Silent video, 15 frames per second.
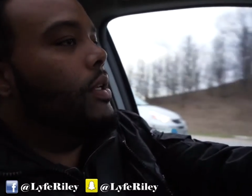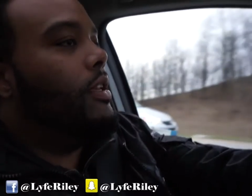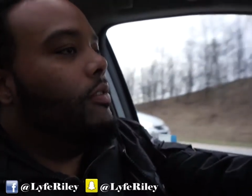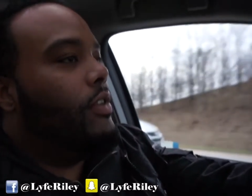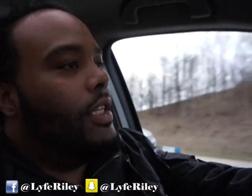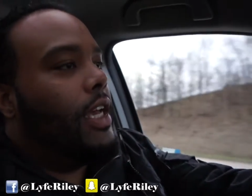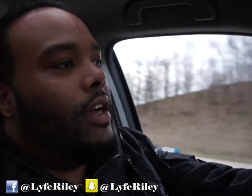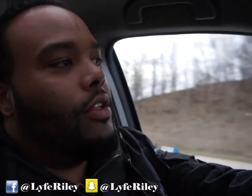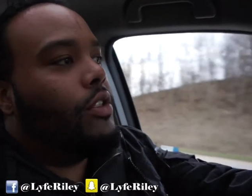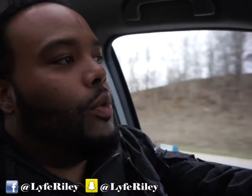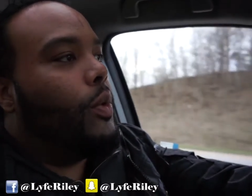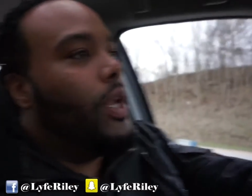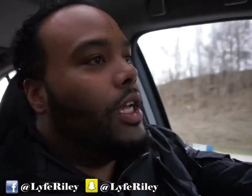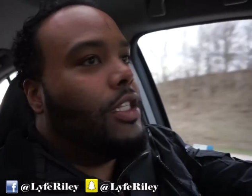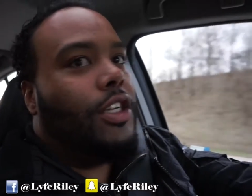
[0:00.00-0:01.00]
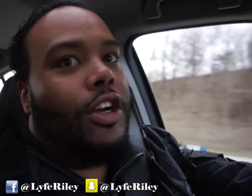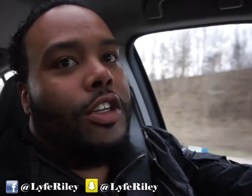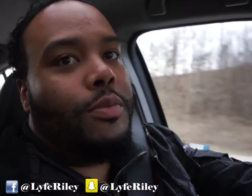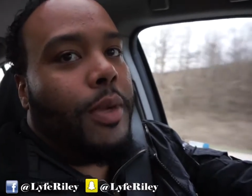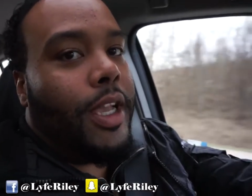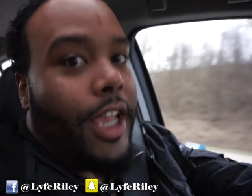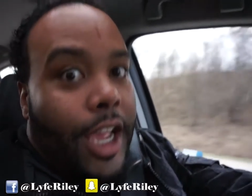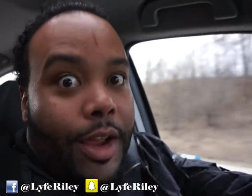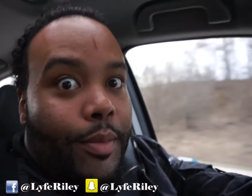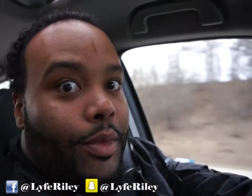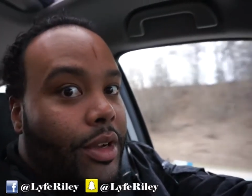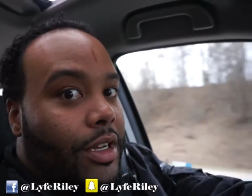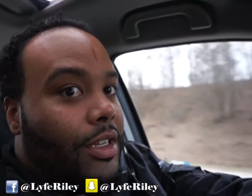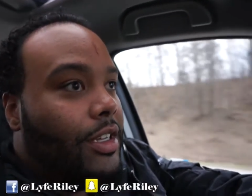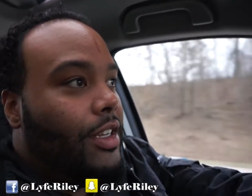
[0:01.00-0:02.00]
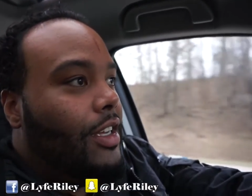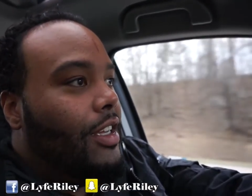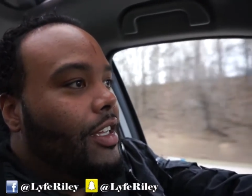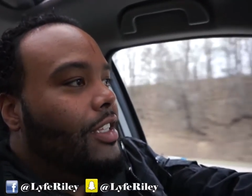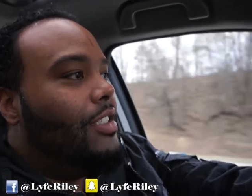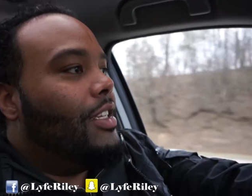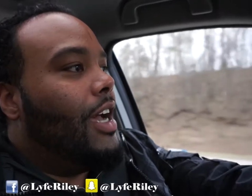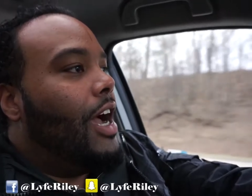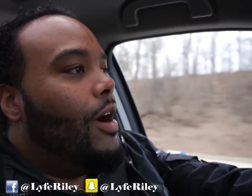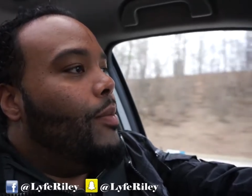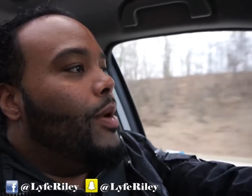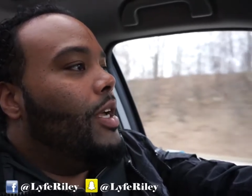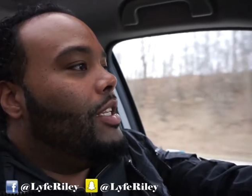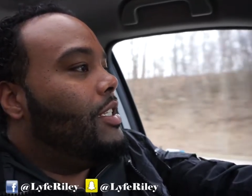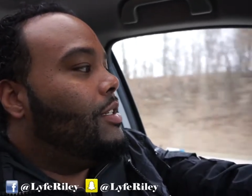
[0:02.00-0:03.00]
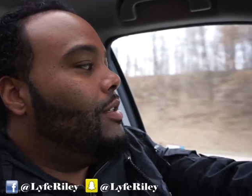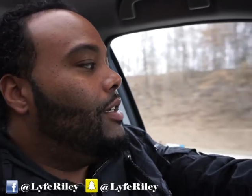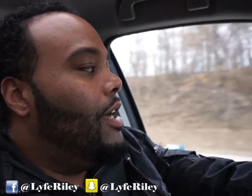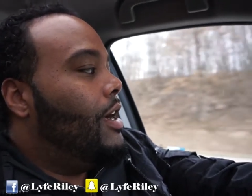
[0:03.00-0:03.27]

even down to when I charged my camera, to how much